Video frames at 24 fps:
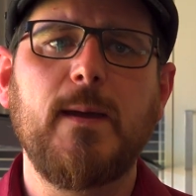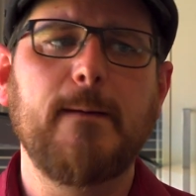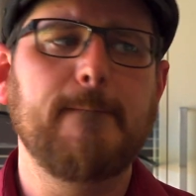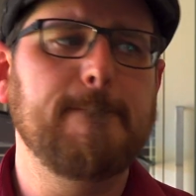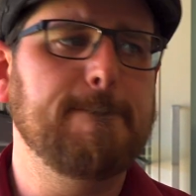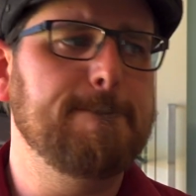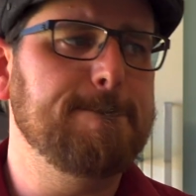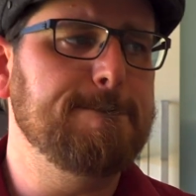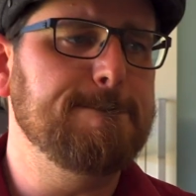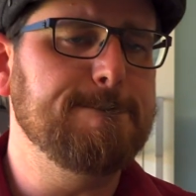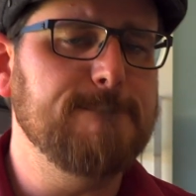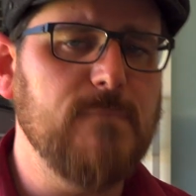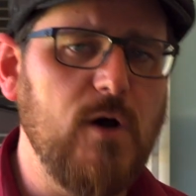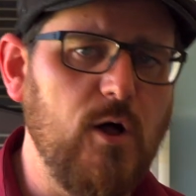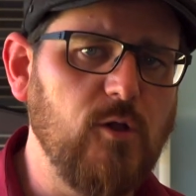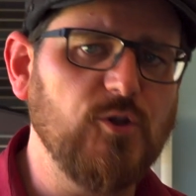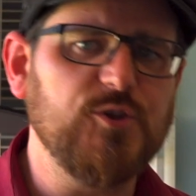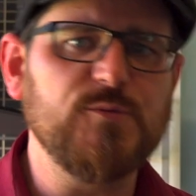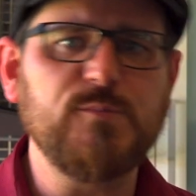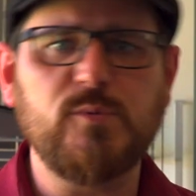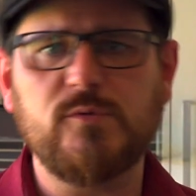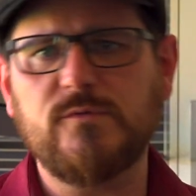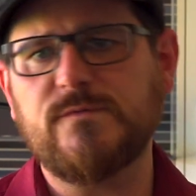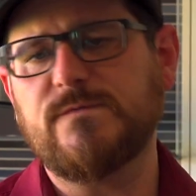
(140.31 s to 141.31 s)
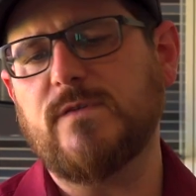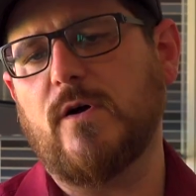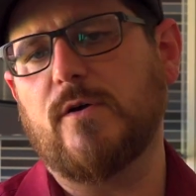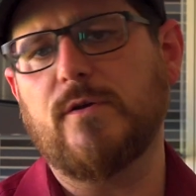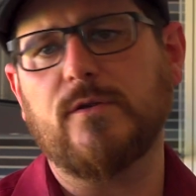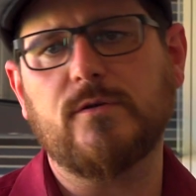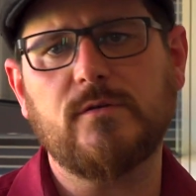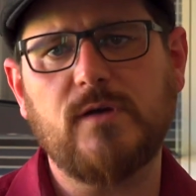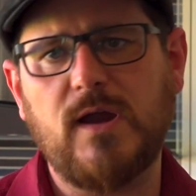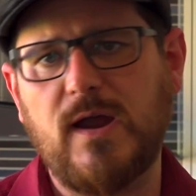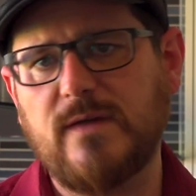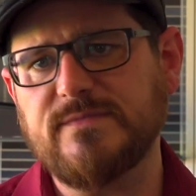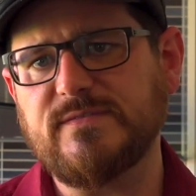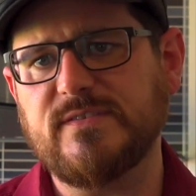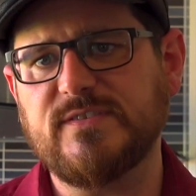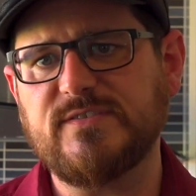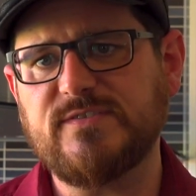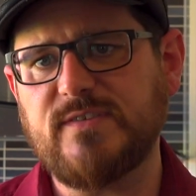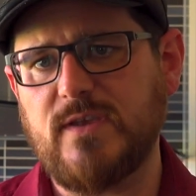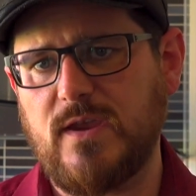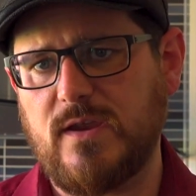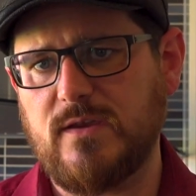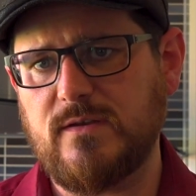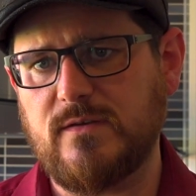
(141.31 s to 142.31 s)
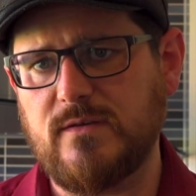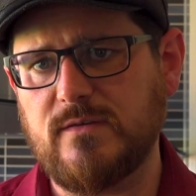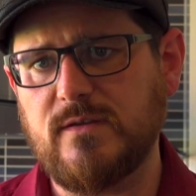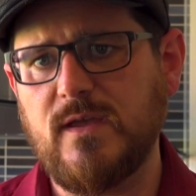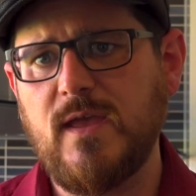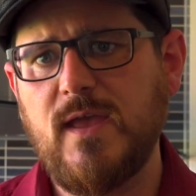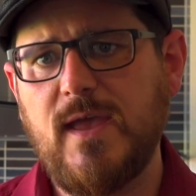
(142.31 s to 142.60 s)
multiple photographs a second.